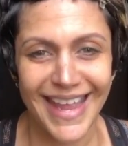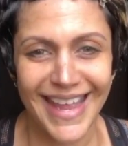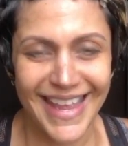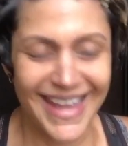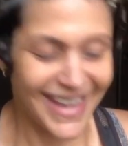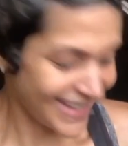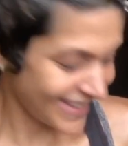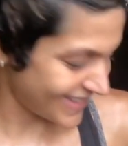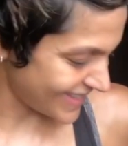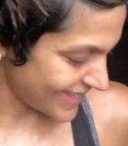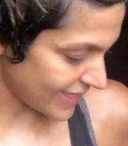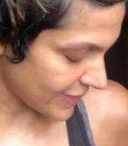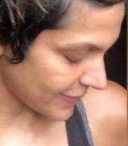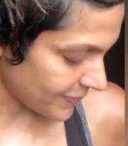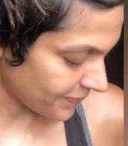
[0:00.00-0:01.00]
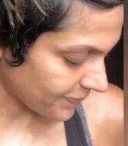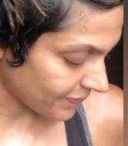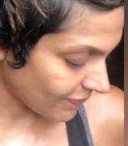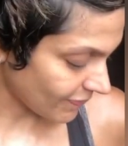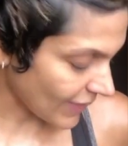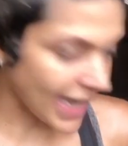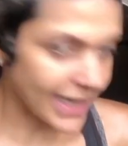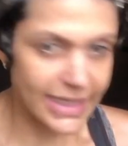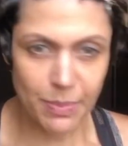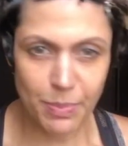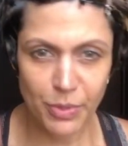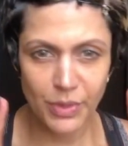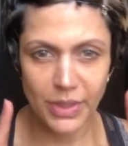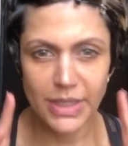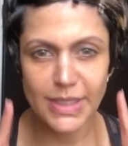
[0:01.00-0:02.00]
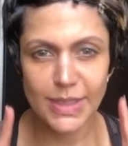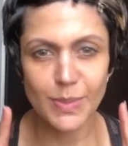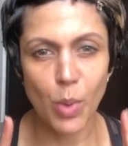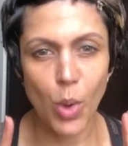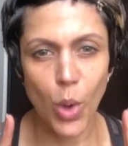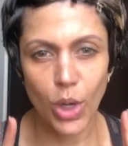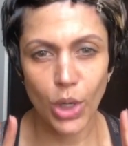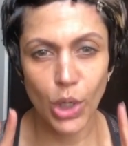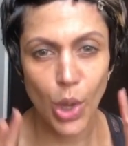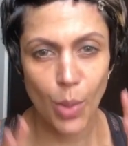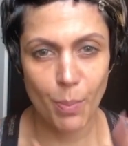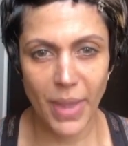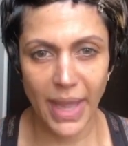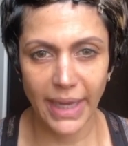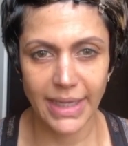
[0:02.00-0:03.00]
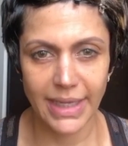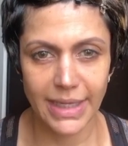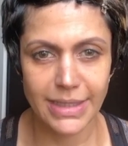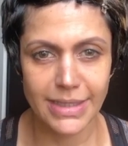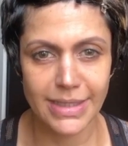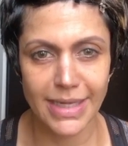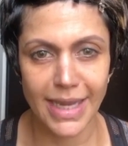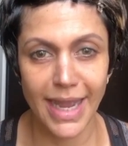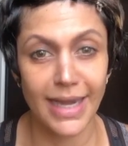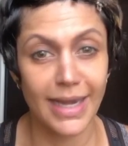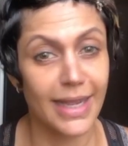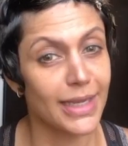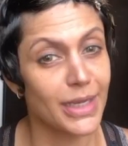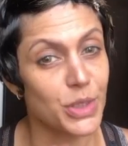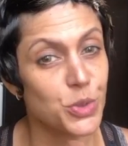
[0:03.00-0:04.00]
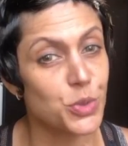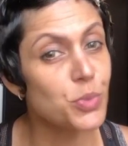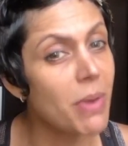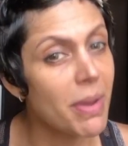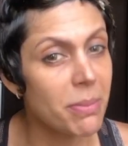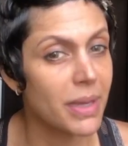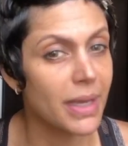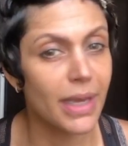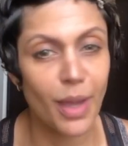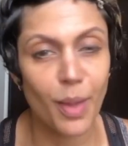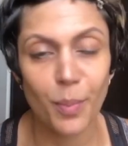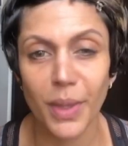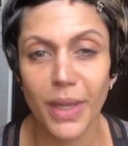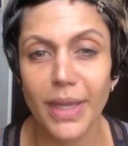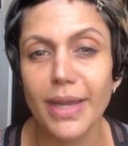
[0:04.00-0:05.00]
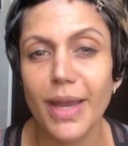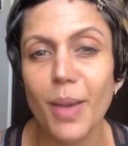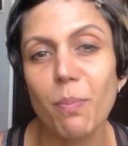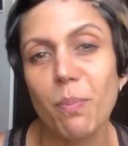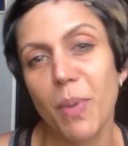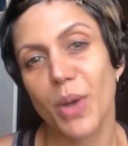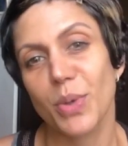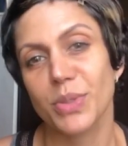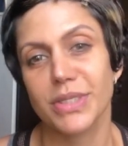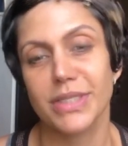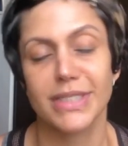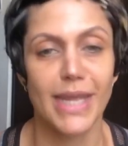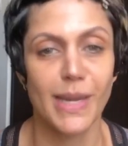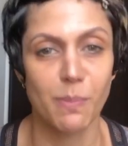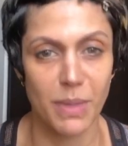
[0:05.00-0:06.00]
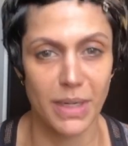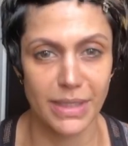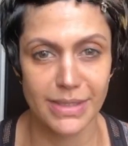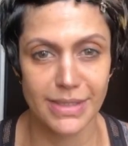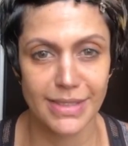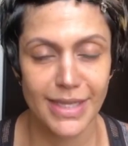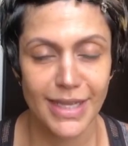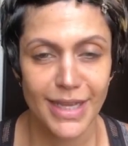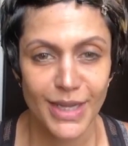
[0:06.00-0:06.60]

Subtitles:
and I keep a really small compact kit, and I can do my makeup in about 10 minutes.